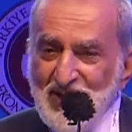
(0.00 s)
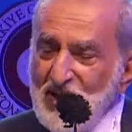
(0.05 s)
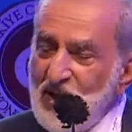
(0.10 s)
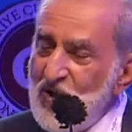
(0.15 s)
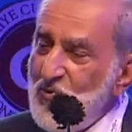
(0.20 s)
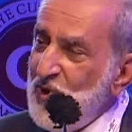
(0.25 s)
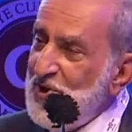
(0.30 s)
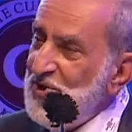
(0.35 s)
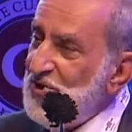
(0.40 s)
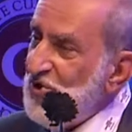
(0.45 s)

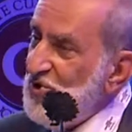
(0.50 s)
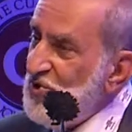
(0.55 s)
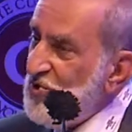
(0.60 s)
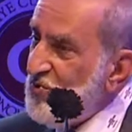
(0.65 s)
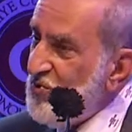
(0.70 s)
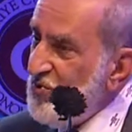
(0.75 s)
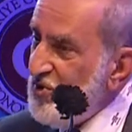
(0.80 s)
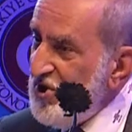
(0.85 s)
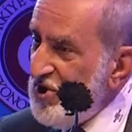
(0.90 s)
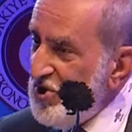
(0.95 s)
He went
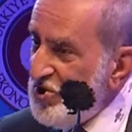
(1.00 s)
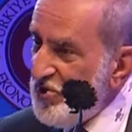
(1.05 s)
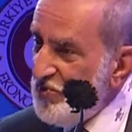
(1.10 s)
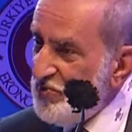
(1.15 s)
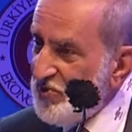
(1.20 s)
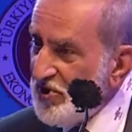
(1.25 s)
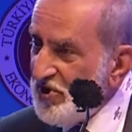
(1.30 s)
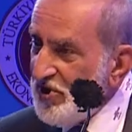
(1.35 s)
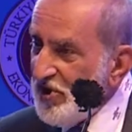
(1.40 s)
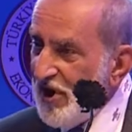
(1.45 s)
into
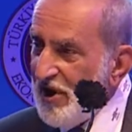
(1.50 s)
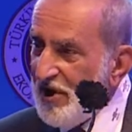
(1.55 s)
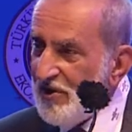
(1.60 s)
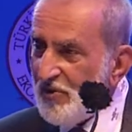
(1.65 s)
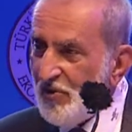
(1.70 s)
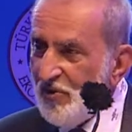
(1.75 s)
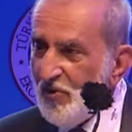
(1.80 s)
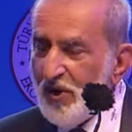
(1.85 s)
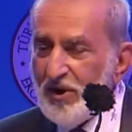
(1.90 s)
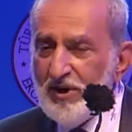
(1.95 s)
Egypt in
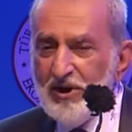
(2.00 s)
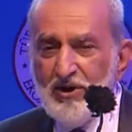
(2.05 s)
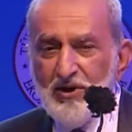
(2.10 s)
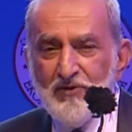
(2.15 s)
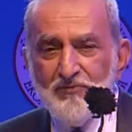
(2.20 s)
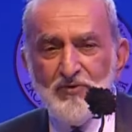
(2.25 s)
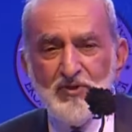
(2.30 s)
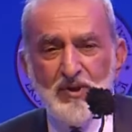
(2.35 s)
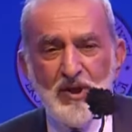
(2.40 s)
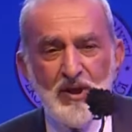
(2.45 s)
Cairo, and he
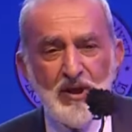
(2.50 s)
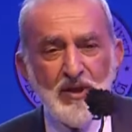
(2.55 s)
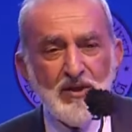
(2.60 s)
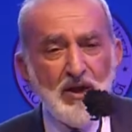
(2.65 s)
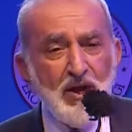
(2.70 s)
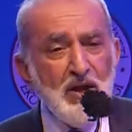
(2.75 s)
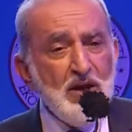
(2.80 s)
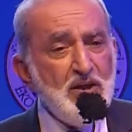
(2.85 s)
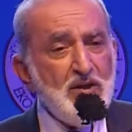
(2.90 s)
lived there.